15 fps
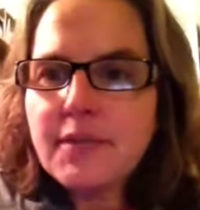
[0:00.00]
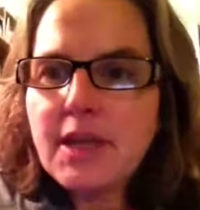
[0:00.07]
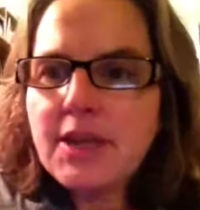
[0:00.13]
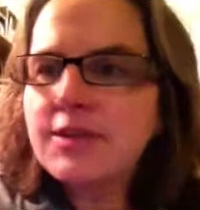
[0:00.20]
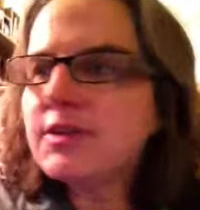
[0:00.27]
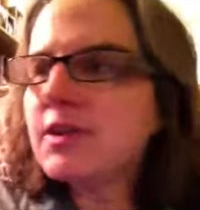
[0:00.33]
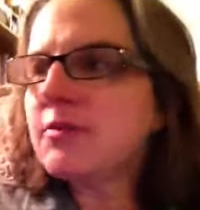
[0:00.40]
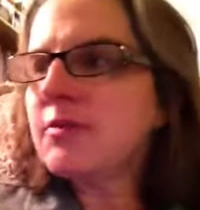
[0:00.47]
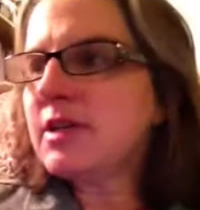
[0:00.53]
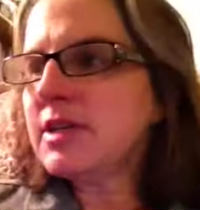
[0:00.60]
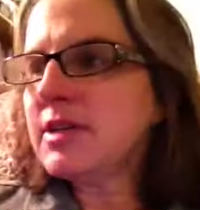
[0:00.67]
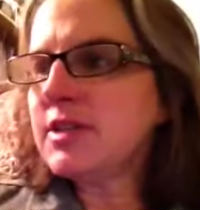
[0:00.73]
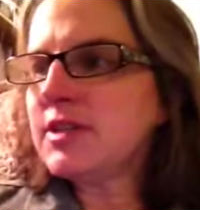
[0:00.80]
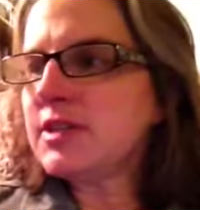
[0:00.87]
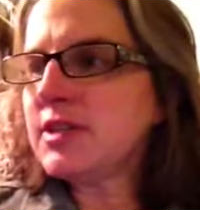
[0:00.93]
So I want to
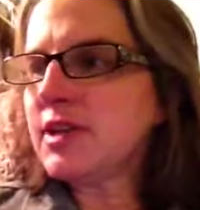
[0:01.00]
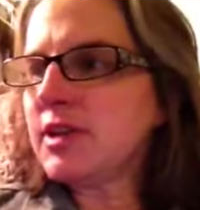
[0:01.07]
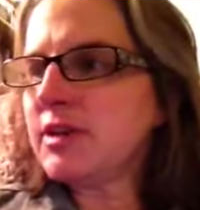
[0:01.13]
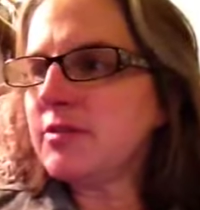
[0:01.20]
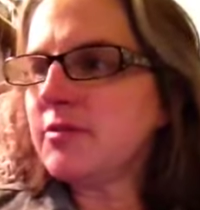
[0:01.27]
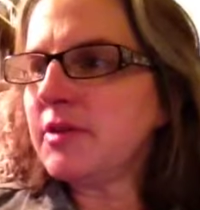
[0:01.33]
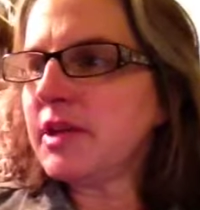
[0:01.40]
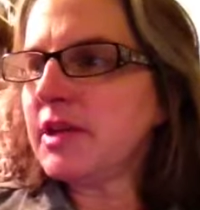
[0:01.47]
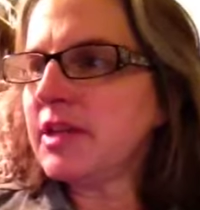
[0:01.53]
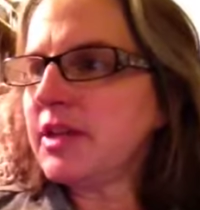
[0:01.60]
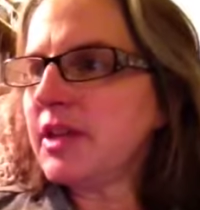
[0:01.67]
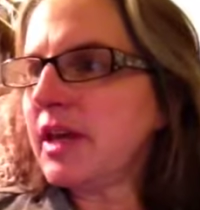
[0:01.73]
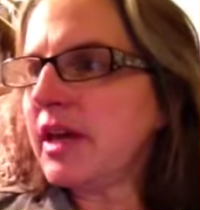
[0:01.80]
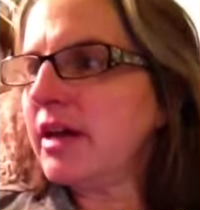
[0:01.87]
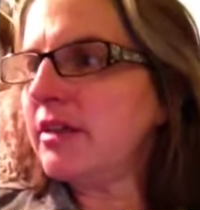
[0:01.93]
start with
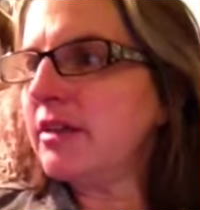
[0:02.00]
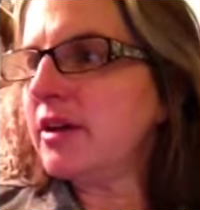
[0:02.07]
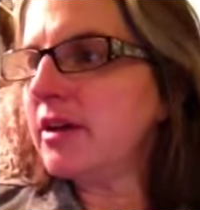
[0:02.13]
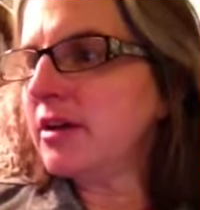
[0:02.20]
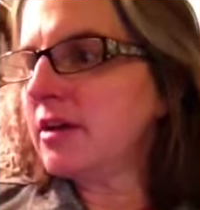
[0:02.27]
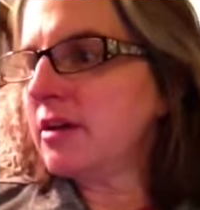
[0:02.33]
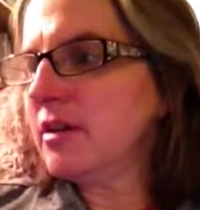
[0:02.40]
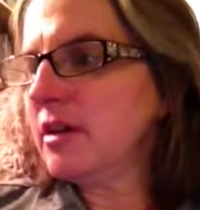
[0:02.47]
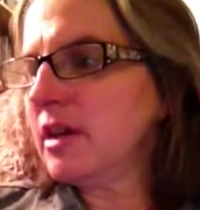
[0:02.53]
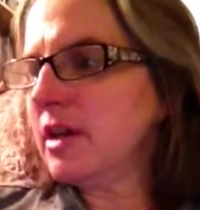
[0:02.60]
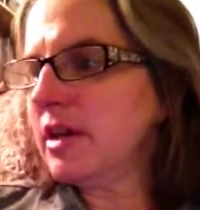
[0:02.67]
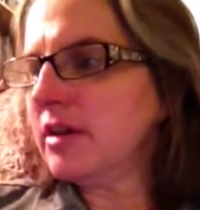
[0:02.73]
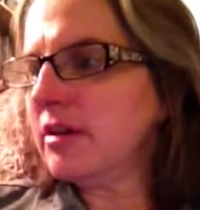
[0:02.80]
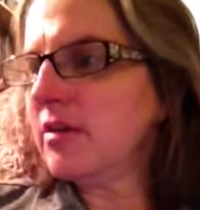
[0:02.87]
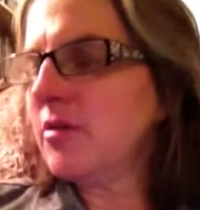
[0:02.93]
the
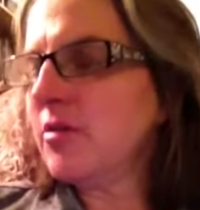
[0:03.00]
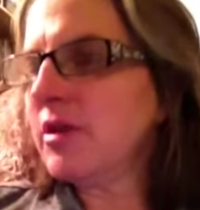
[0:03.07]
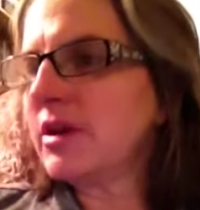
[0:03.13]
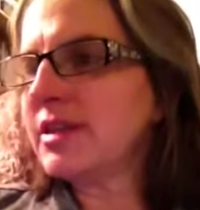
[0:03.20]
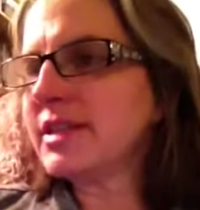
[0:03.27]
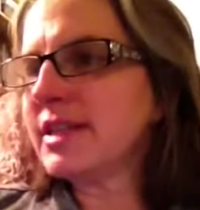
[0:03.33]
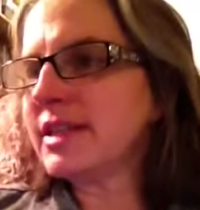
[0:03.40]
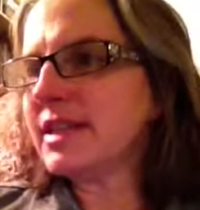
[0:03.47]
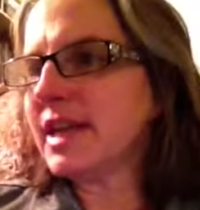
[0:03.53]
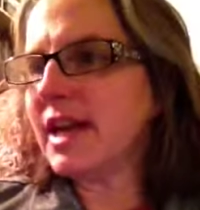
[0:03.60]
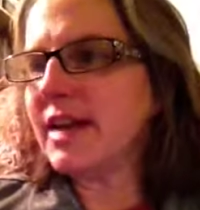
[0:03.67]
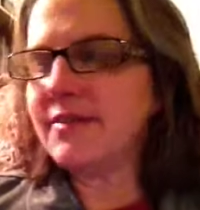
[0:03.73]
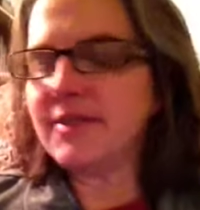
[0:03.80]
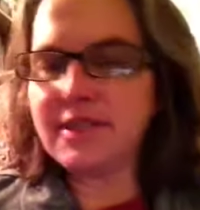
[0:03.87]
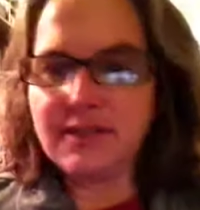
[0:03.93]
chorus. Now I
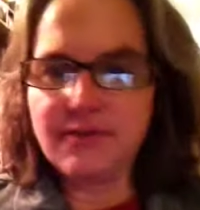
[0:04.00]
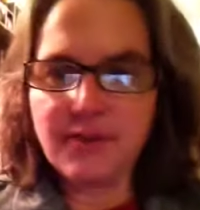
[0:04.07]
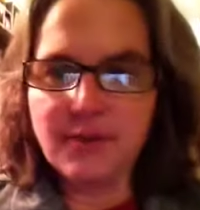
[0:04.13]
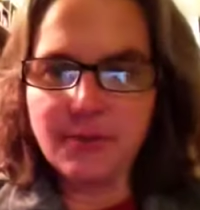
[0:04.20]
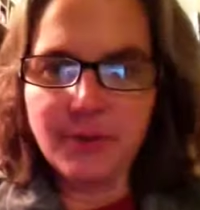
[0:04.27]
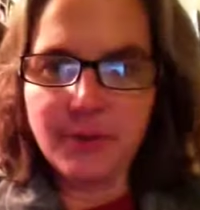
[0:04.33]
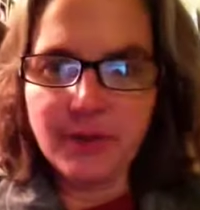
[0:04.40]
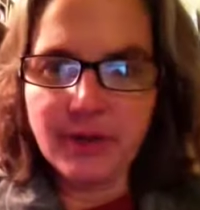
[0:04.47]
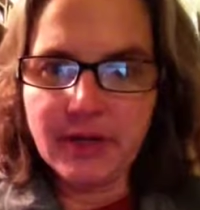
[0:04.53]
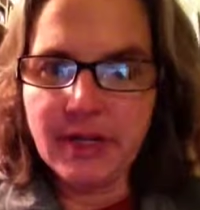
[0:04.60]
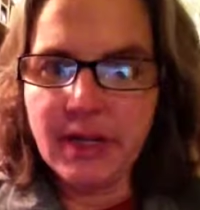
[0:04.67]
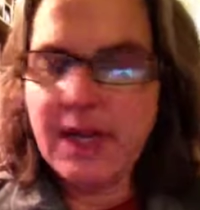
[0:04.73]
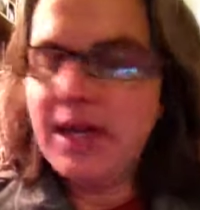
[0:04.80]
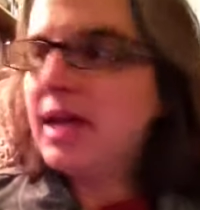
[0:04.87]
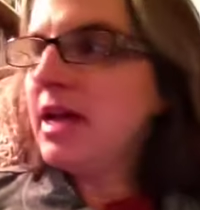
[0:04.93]
have a different book.
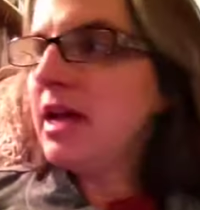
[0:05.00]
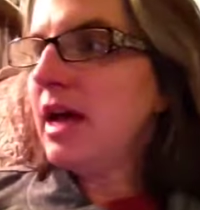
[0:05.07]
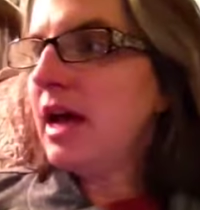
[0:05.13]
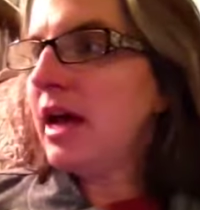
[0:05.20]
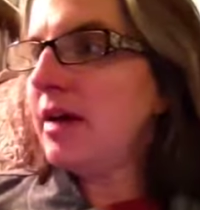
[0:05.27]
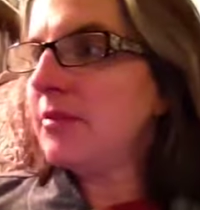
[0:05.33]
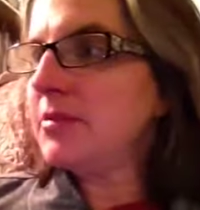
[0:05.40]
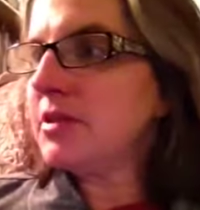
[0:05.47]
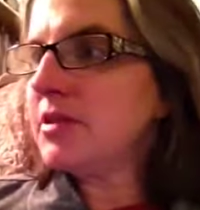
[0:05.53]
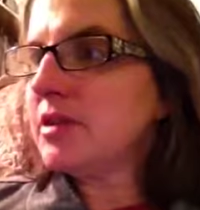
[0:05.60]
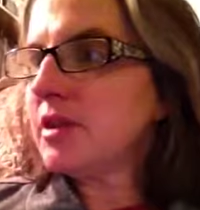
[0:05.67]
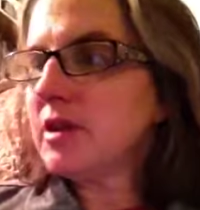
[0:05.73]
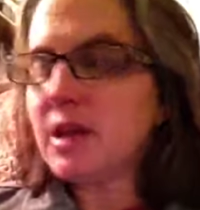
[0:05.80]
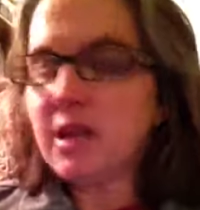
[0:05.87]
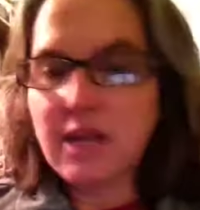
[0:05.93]

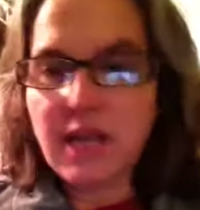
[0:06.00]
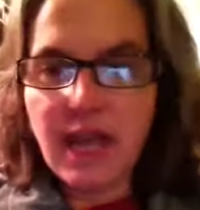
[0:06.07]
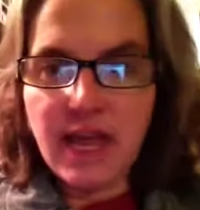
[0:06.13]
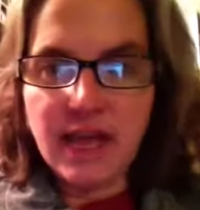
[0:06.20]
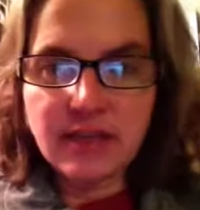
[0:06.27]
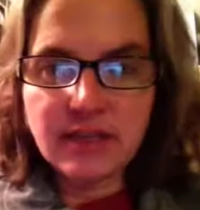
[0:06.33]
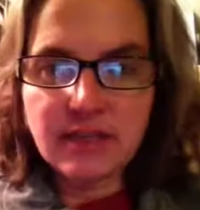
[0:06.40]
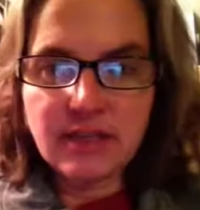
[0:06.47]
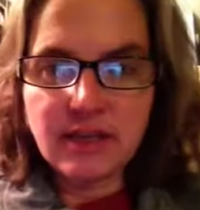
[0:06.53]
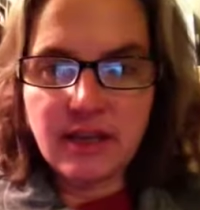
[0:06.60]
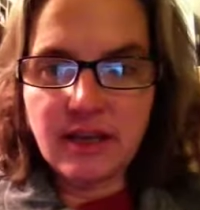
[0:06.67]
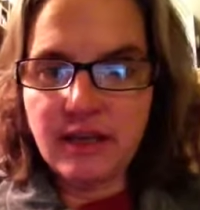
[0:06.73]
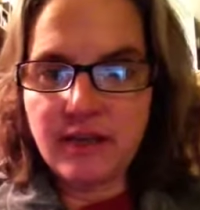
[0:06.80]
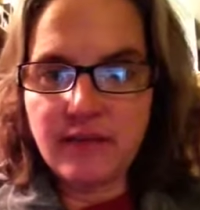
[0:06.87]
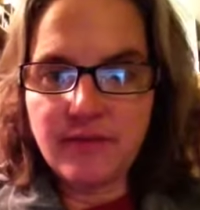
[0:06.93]
Start on Act
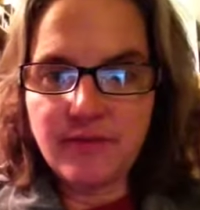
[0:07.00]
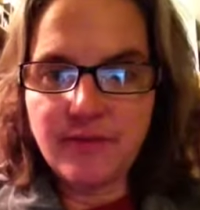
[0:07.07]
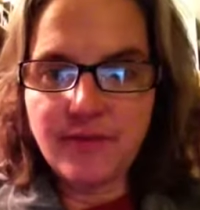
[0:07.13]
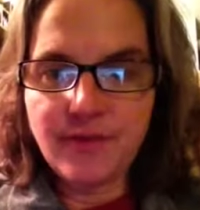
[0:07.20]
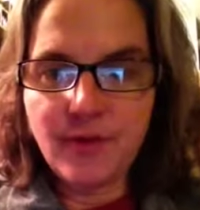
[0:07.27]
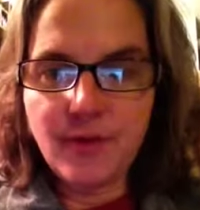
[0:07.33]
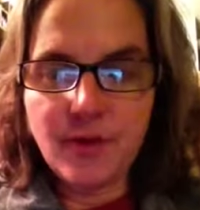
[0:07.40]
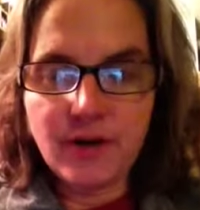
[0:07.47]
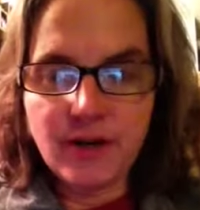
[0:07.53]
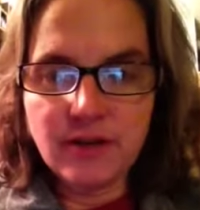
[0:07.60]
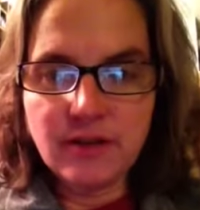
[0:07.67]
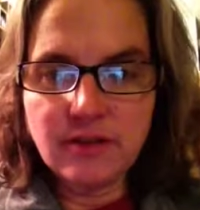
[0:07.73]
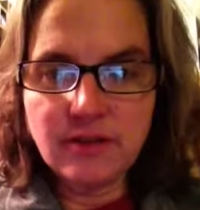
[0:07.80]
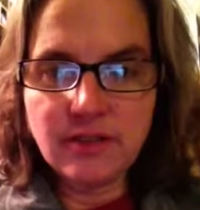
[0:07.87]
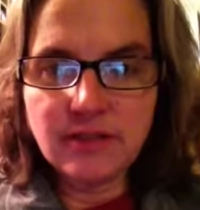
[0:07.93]
4
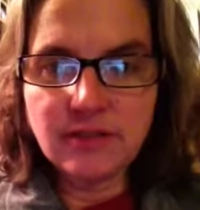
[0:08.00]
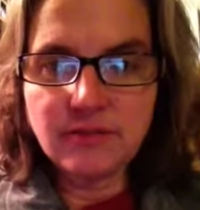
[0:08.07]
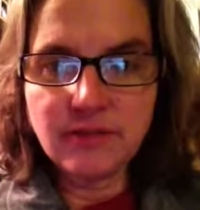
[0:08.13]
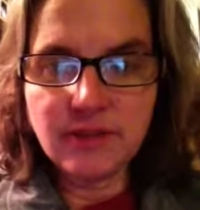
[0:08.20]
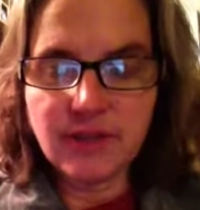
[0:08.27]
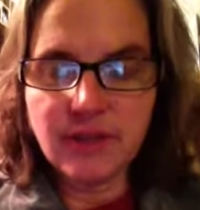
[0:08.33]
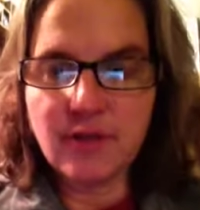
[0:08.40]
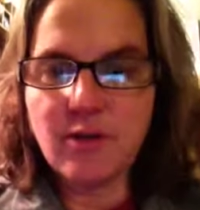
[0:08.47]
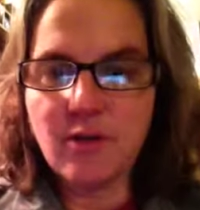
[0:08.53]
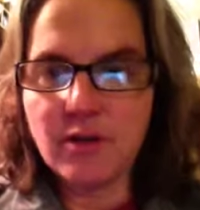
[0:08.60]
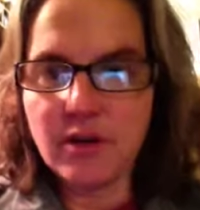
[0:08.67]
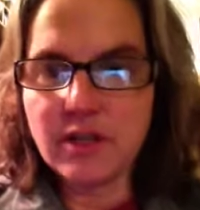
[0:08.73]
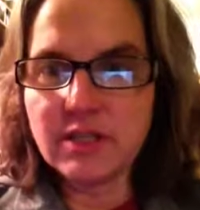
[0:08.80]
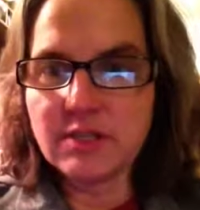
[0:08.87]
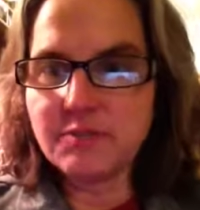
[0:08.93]
with the
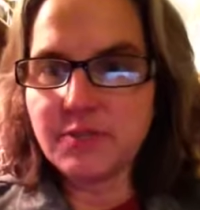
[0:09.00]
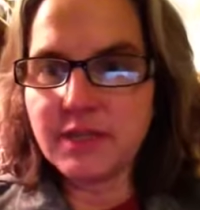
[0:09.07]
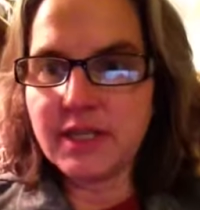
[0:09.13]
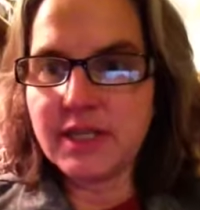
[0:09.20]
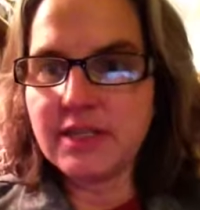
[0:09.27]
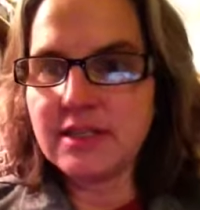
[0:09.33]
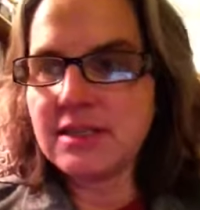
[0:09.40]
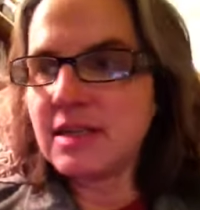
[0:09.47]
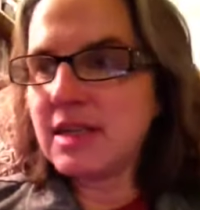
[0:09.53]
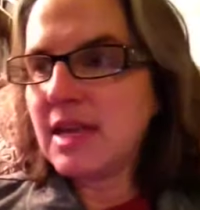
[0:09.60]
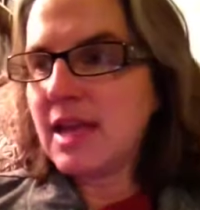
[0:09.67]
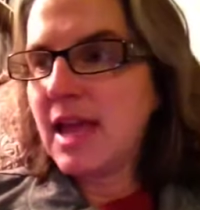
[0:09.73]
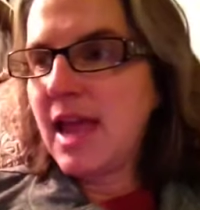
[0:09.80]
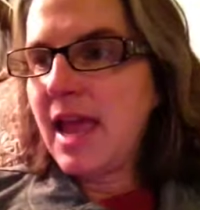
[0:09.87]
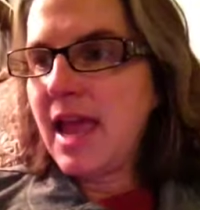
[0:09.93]
chorus, please.
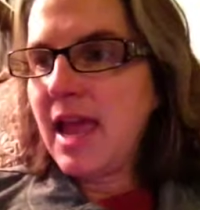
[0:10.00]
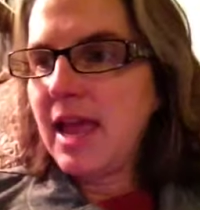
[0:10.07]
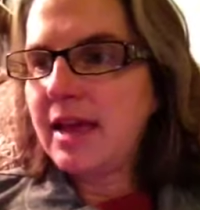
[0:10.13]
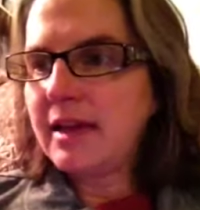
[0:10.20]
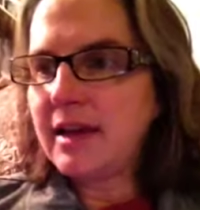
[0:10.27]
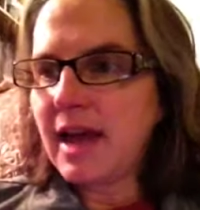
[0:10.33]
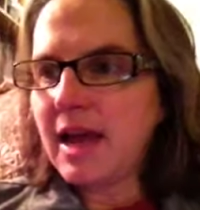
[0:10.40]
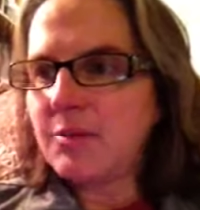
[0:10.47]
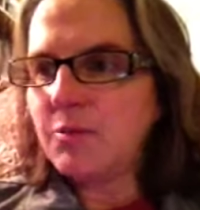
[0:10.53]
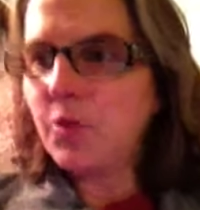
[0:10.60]
And I'm